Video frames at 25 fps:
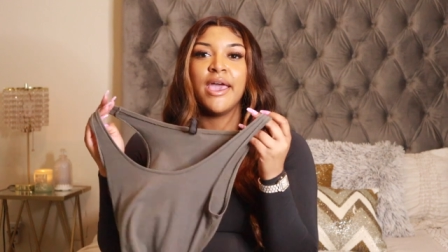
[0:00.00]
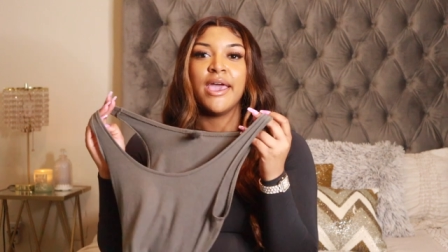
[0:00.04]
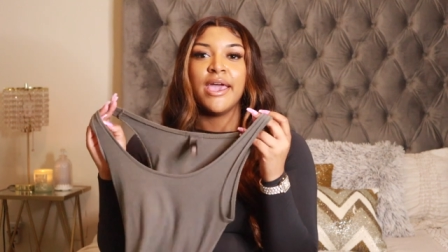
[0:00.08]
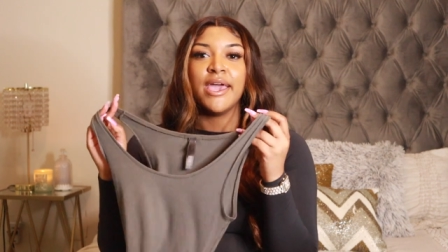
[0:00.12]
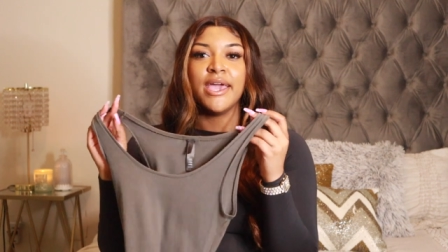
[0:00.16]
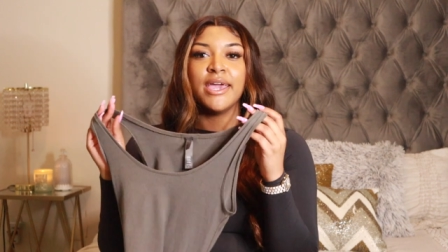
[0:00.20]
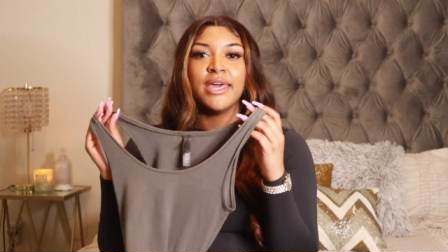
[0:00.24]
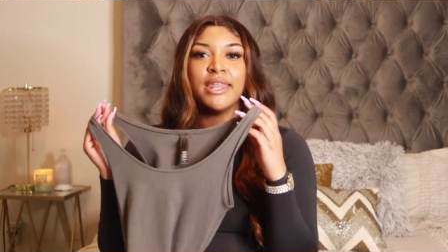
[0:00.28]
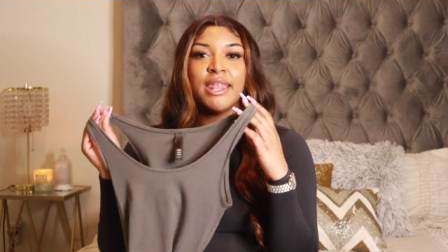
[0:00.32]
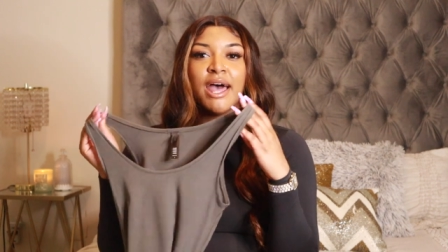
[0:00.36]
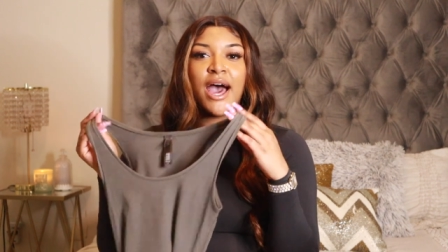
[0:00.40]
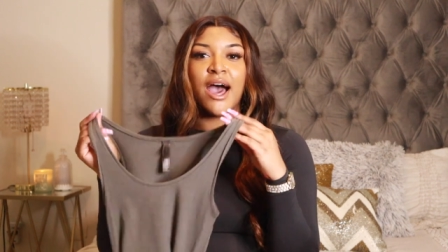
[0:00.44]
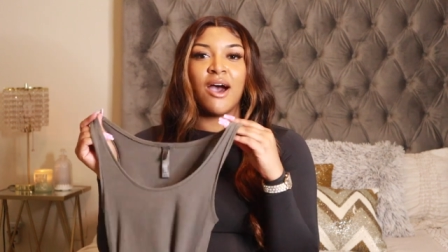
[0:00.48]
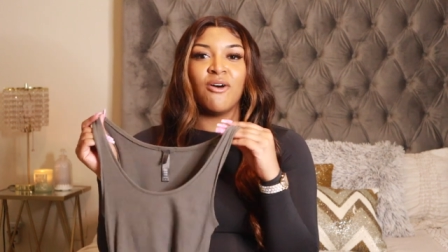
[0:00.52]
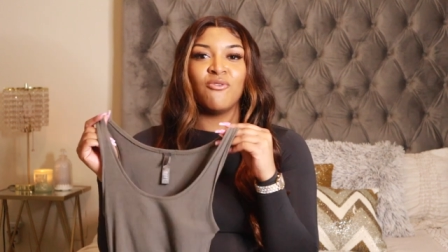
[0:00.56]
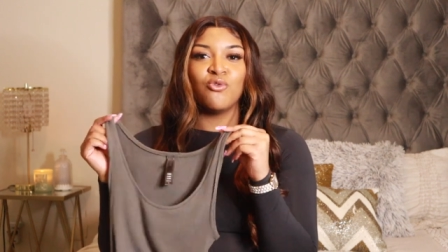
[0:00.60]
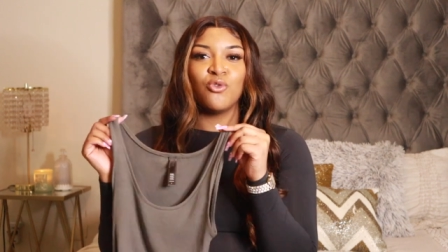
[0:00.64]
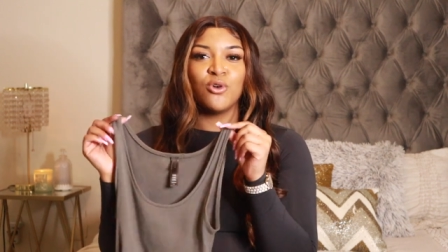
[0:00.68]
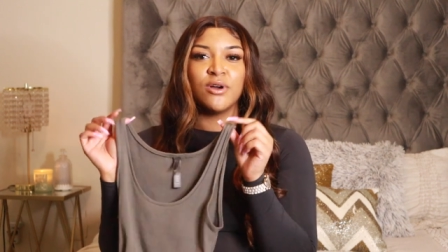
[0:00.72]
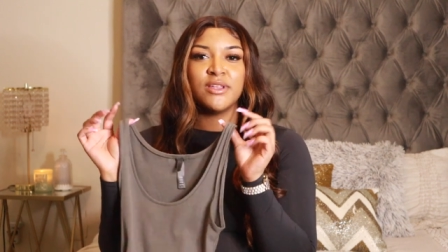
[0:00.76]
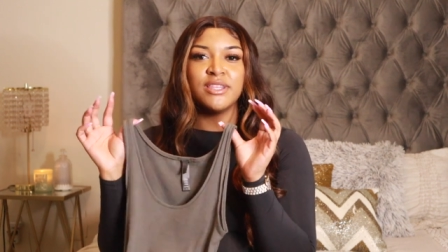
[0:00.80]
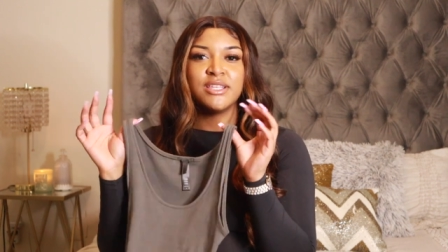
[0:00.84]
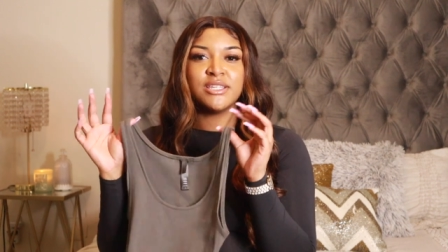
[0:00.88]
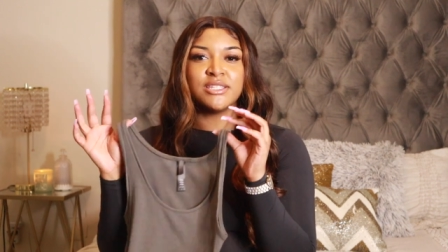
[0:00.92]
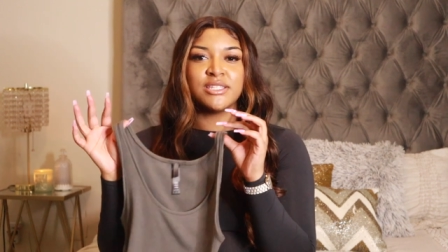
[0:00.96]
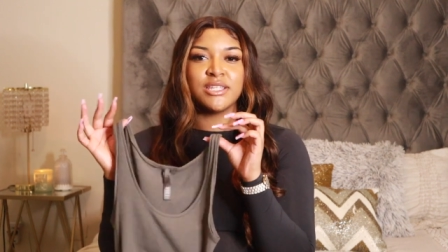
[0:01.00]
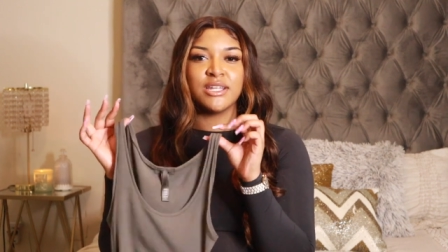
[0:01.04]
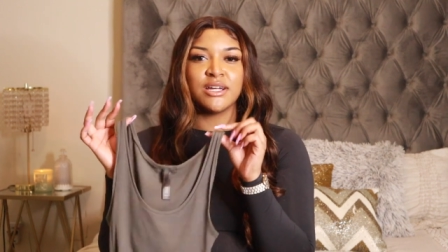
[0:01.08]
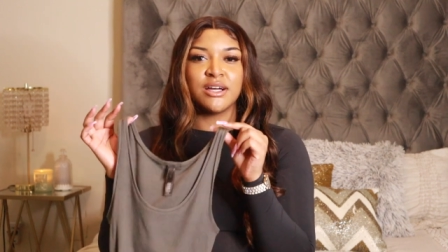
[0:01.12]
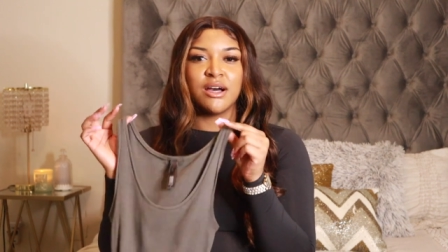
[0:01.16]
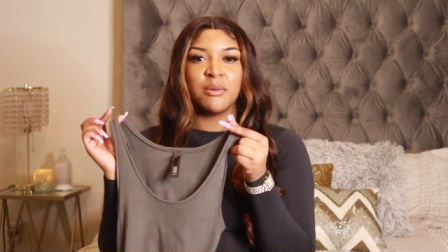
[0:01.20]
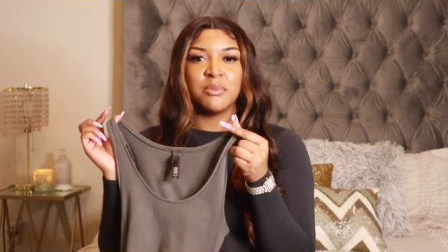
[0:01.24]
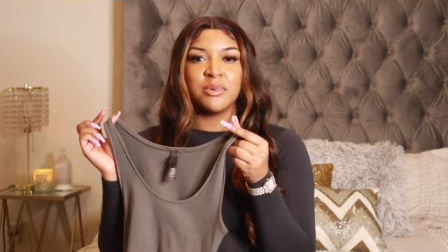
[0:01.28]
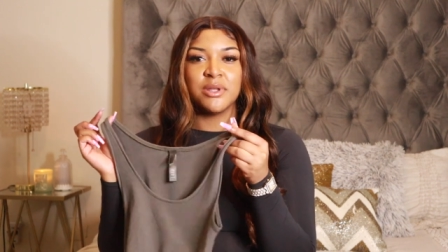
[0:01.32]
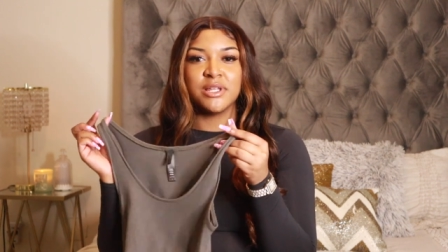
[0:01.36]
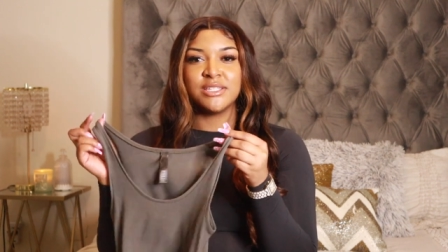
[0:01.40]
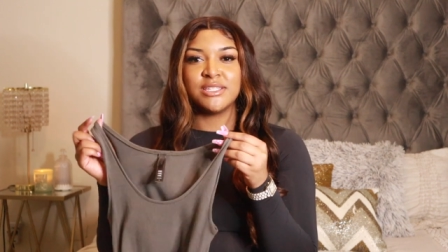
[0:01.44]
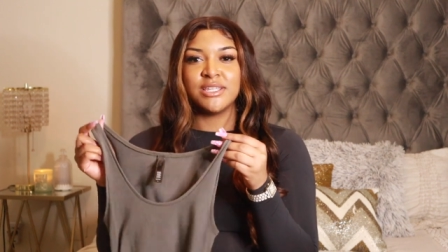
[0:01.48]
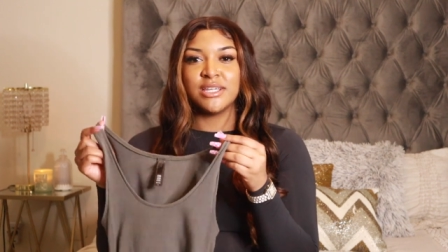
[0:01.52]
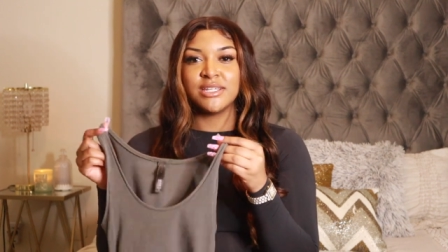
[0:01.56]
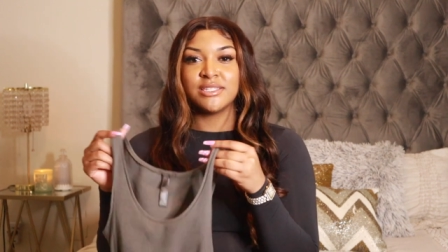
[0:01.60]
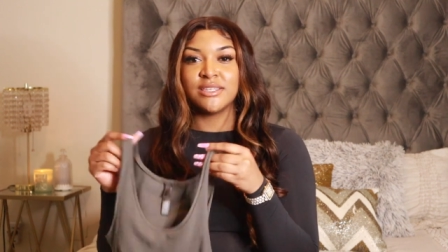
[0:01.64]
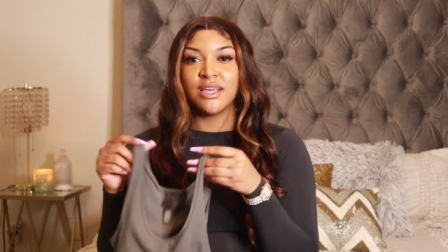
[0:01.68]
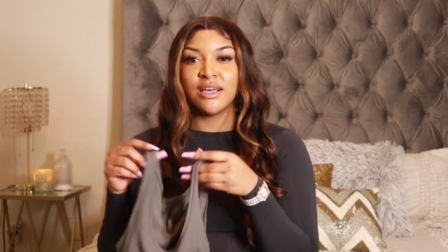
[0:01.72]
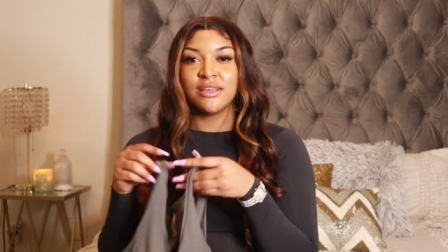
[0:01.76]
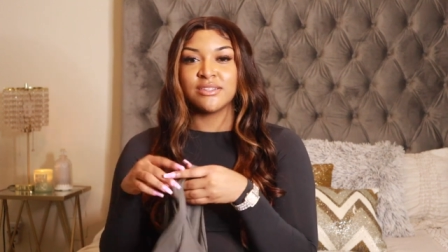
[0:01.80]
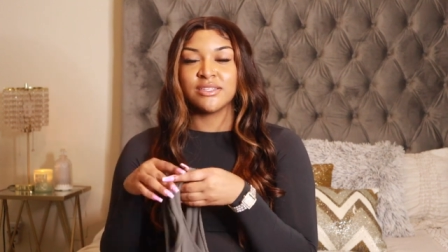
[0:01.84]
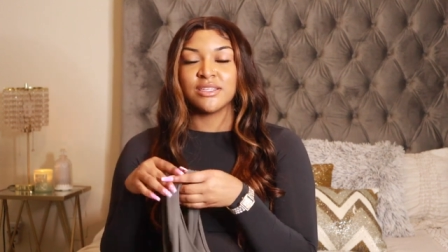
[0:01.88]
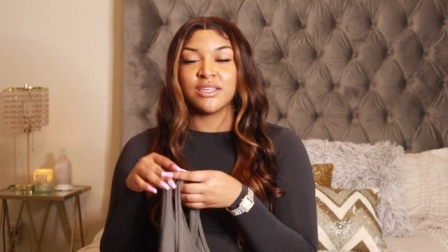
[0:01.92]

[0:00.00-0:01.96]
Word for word: And I've worn this in a couple of TikToks,